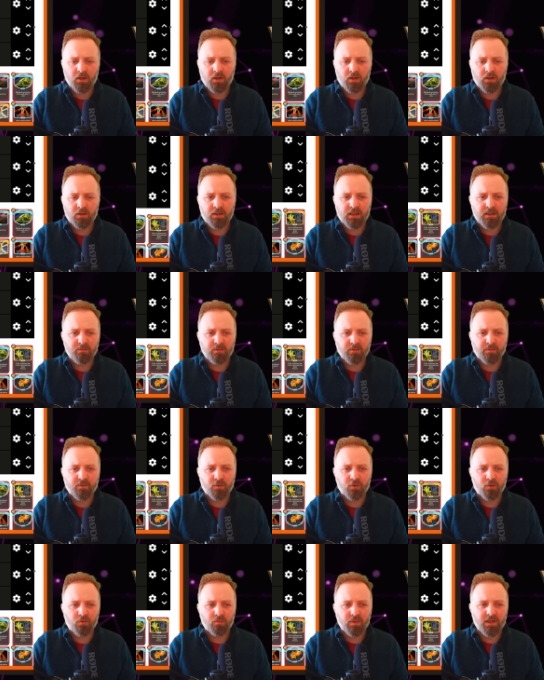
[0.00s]
Demon
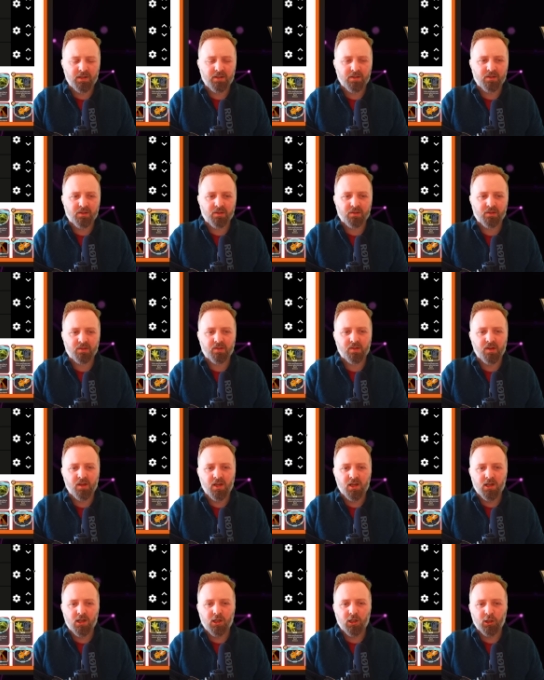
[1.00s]
Form is
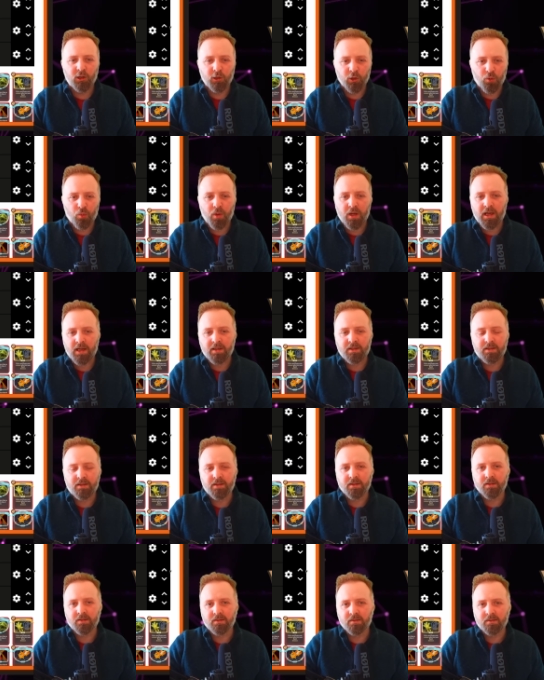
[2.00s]
low A
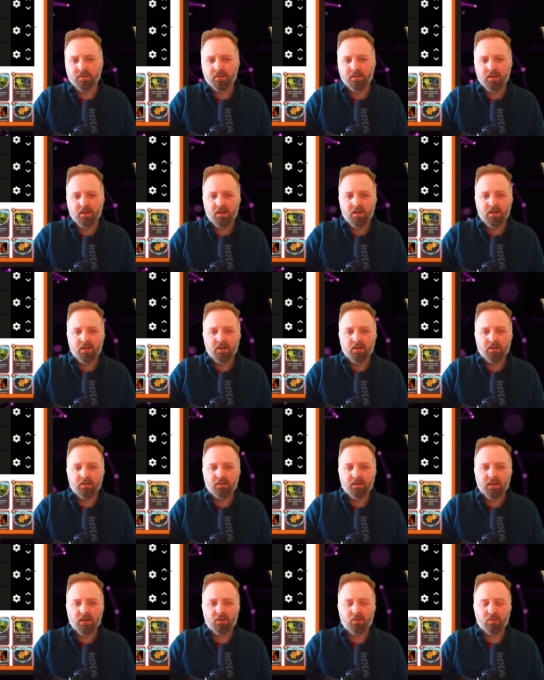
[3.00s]
tier.
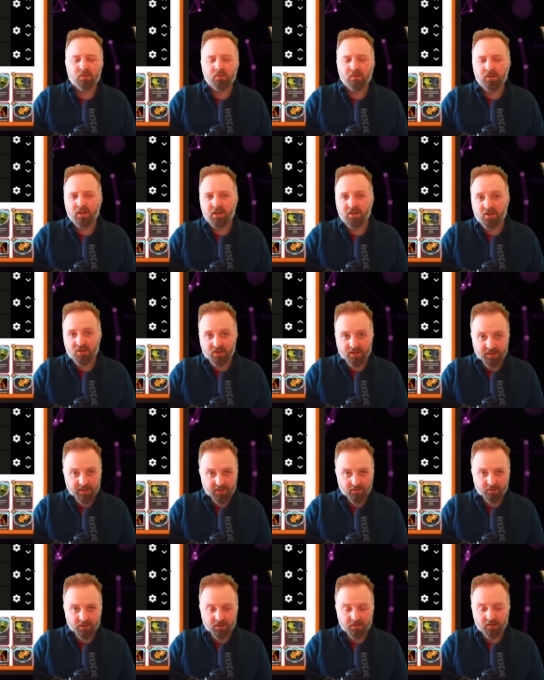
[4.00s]
Now, it's
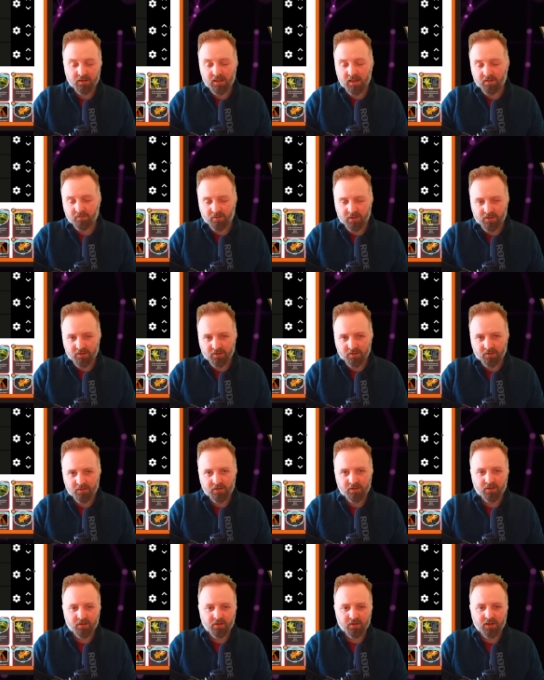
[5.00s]
scaling. Every turn
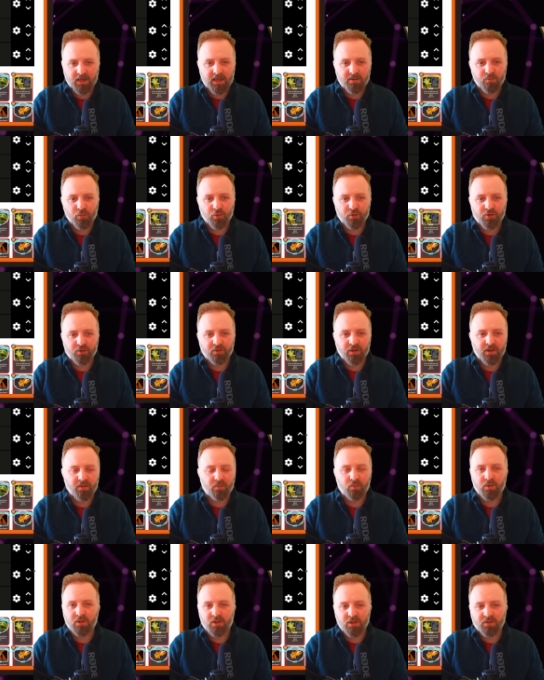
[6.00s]
you're going to gain more
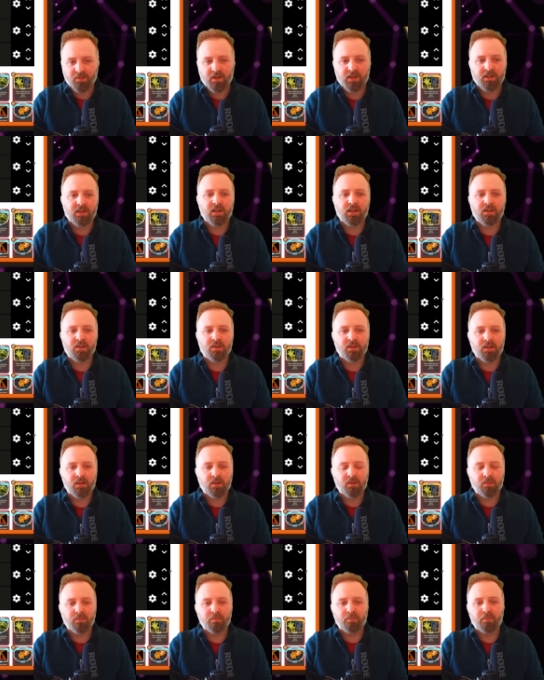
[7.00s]
strength, which is fantastic.
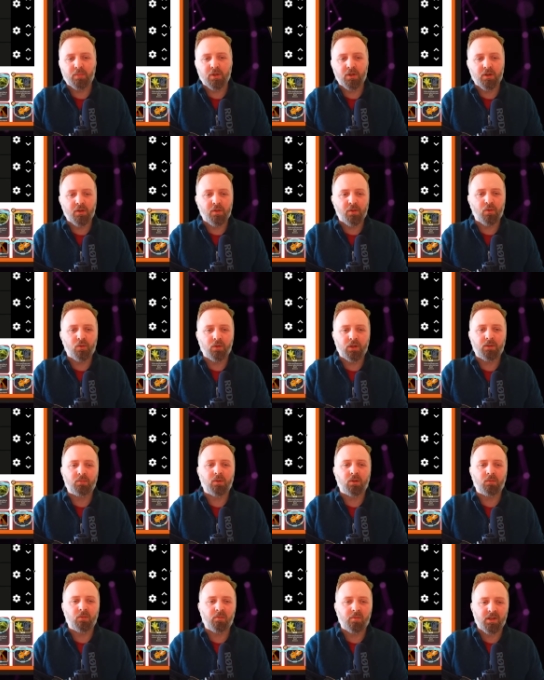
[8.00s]
But the only
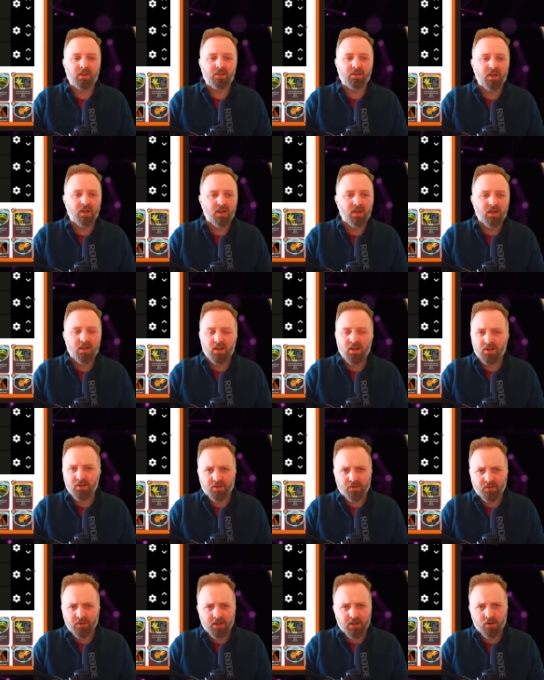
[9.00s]
problem is, it's
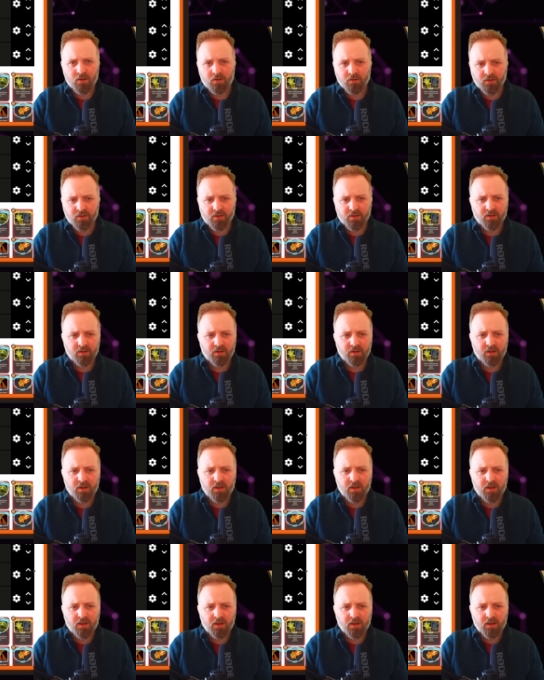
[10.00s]
3 cost.
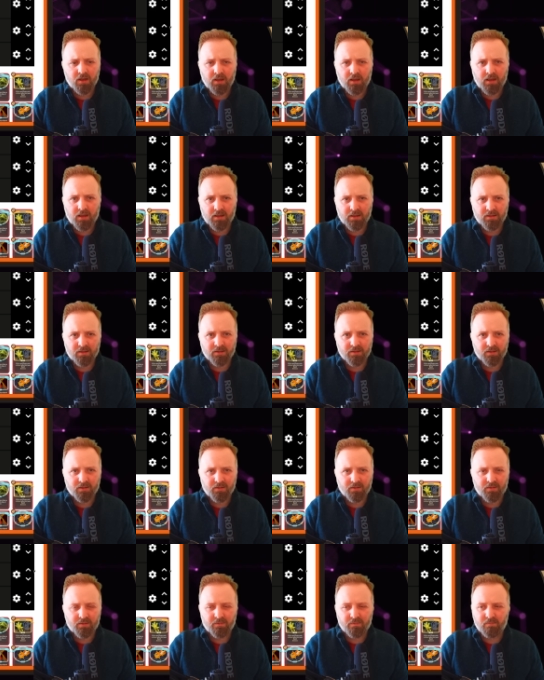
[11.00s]
And
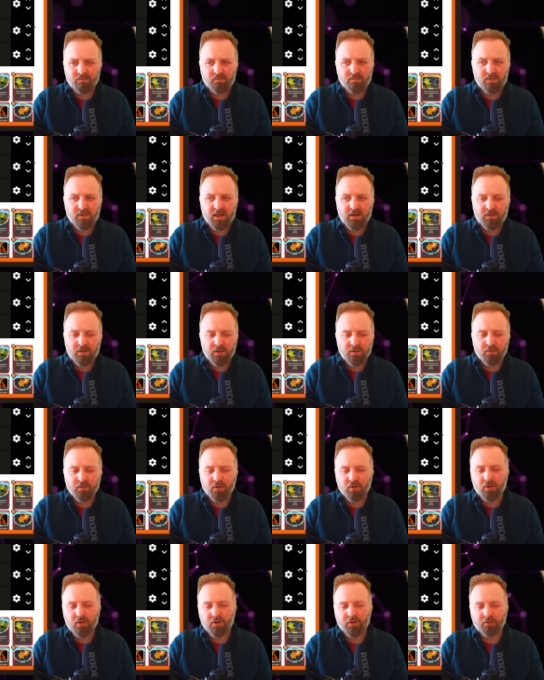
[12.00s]
if you've
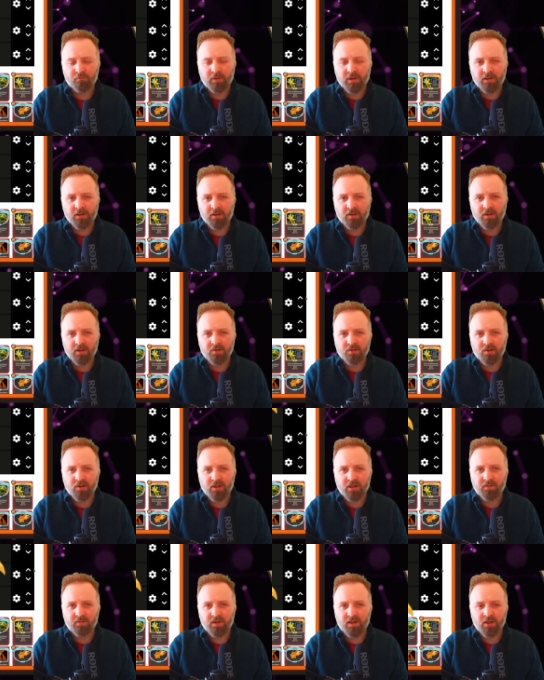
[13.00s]
not got a relic that's going
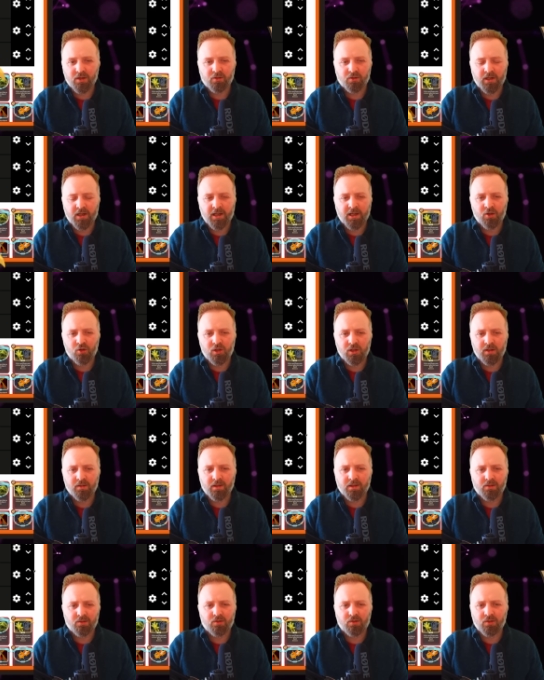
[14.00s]
to give you extra energy,
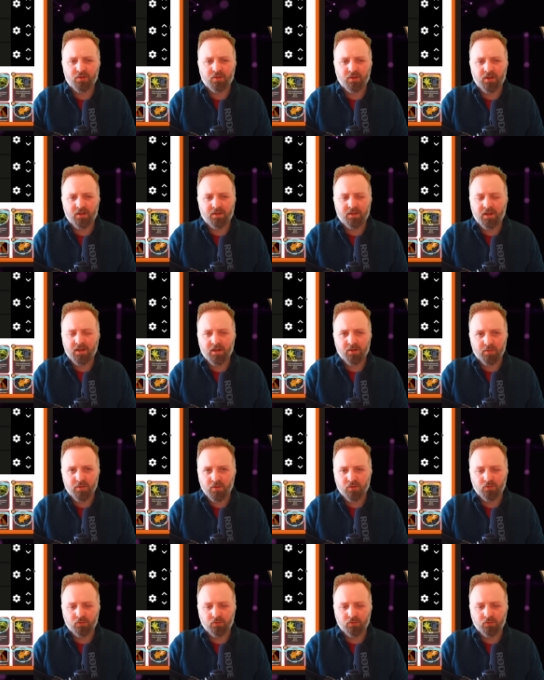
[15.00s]
that's just going to take up your whole